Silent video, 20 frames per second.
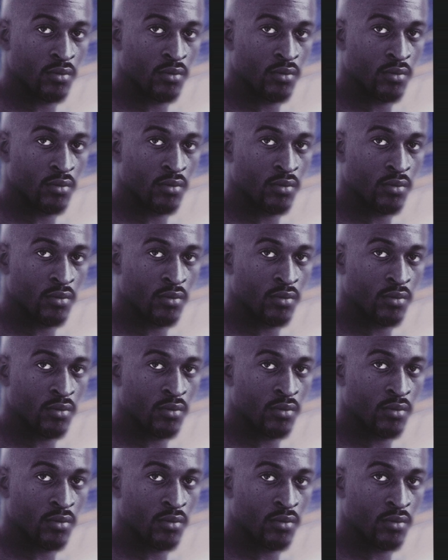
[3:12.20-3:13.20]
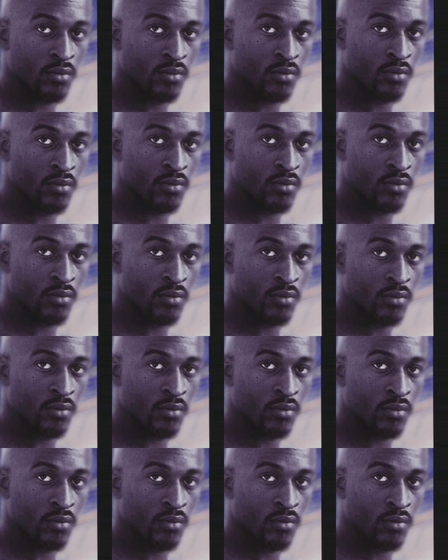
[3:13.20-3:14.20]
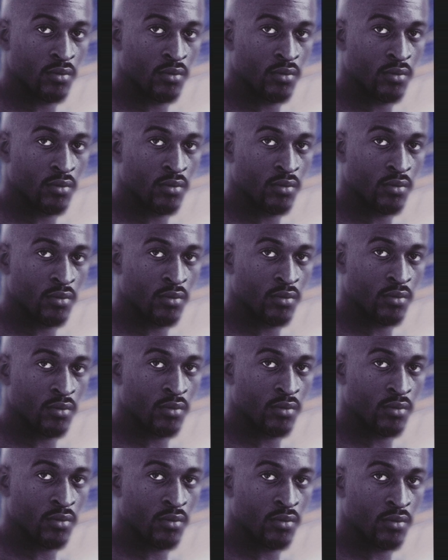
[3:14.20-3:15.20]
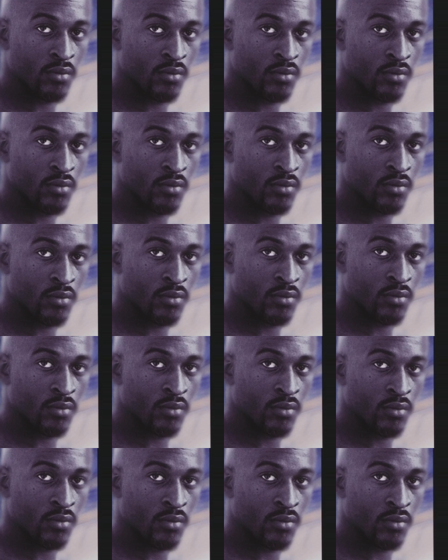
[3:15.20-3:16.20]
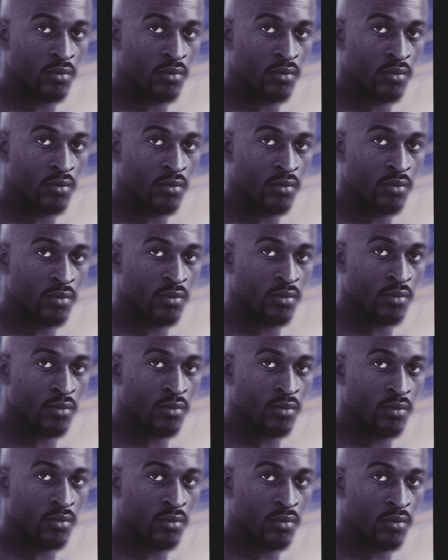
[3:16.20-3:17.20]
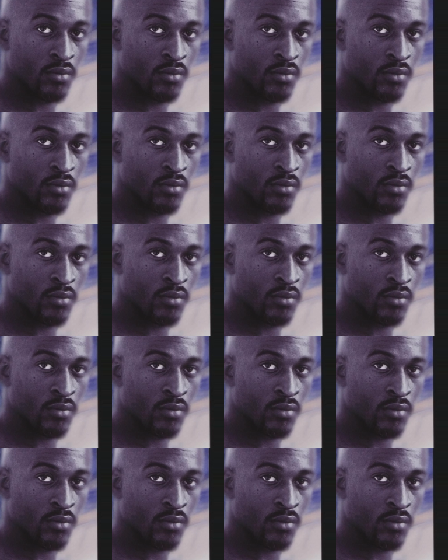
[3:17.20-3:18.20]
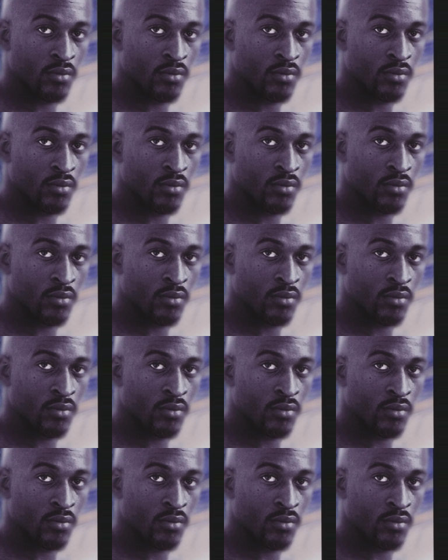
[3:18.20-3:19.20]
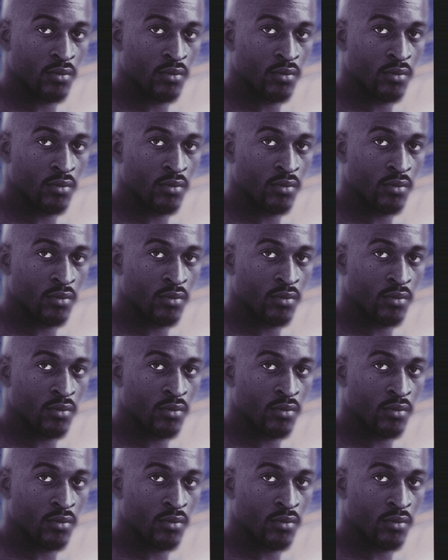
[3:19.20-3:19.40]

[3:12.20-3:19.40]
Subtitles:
No words are spoken by the person on screen.